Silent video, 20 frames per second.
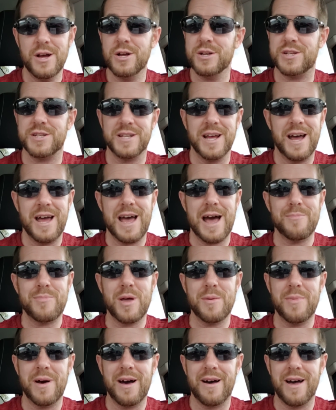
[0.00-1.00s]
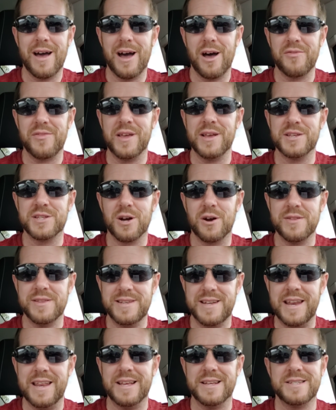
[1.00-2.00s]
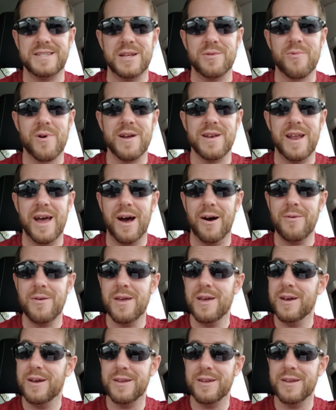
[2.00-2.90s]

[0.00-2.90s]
She's not happy about how things are in the dating scene right now.